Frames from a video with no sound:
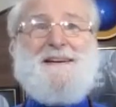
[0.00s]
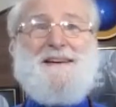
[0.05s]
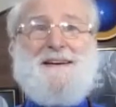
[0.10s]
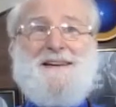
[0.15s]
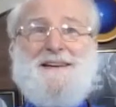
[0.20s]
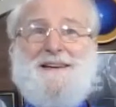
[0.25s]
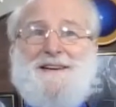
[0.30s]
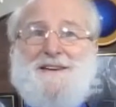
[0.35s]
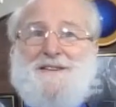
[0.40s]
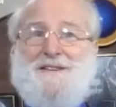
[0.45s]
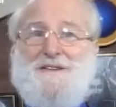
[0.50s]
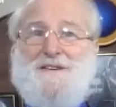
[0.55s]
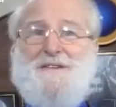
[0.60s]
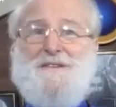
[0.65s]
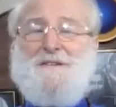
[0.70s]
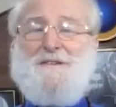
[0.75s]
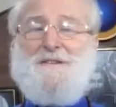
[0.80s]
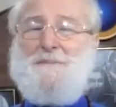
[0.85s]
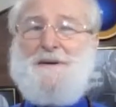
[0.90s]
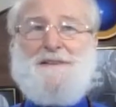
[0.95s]
getting
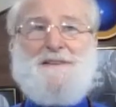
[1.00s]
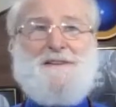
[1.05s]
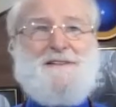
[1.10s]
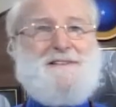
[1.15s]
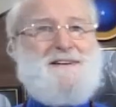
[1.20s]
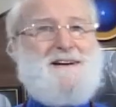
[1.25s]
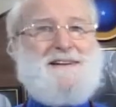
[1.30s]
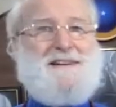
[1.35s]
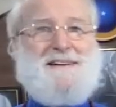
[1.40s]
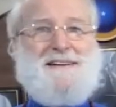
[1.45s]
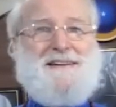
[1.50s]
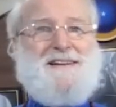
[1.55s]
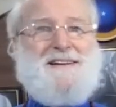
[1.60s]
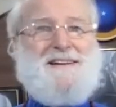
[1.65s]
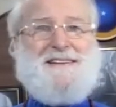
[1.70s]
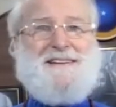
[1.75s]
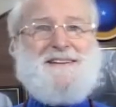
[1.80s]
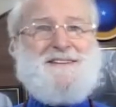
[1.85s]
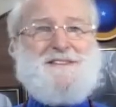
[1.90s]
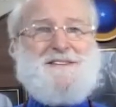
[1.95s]
attuned, but they're not
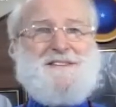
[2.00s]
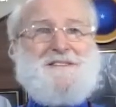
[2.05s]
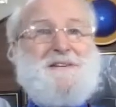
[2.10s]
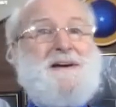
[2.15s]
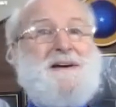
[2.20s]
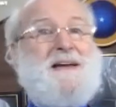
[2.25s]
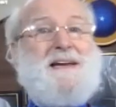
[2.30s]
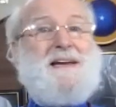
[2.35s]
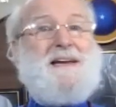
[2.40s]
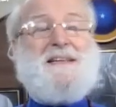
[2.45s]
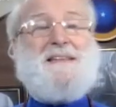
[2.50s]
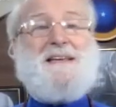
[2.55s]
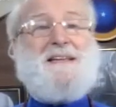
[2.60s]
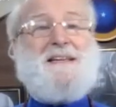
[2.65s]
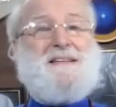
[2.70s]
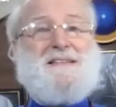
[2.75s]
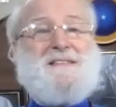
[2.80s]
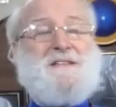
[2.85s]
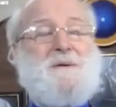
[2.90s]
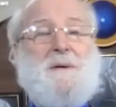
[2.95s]
getting attuned to anything
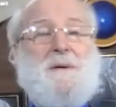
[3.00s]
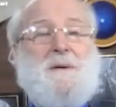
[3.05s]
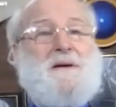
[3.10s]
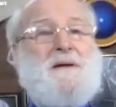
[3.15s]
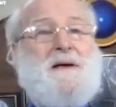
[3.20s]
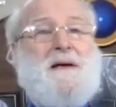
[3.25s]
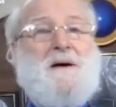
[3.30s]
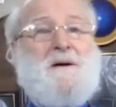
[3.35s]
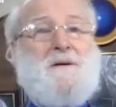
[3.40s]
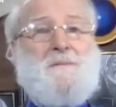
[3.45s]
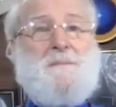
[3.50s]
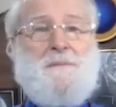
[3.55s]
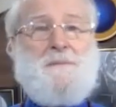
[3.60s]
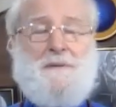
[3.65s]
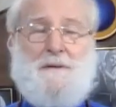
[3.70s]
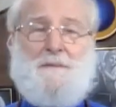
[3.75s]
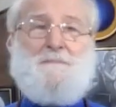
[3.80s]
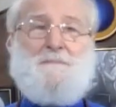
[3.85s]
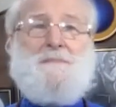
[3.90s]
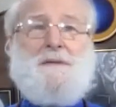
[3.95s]
that's going to help
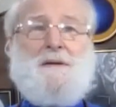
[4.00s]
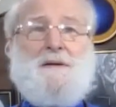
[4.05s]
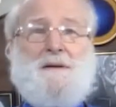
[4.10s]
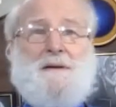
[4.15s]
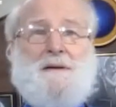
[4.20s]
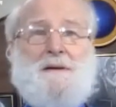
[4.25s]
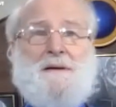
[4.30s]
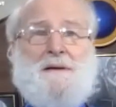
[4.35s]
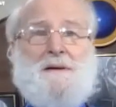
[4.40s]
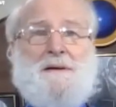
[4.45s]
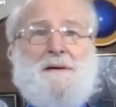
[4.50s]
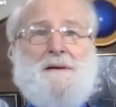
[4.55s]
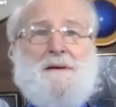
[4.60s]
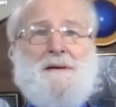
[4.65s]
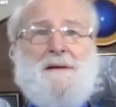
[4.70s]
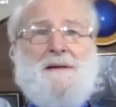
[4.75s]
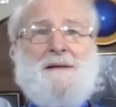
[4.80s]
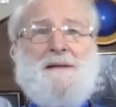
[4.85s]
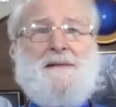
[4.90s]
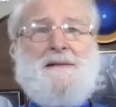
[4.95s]
them.
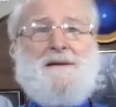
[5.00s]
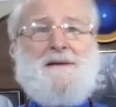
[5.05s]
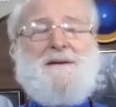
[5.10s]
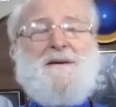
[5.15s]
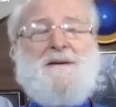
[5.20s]
Their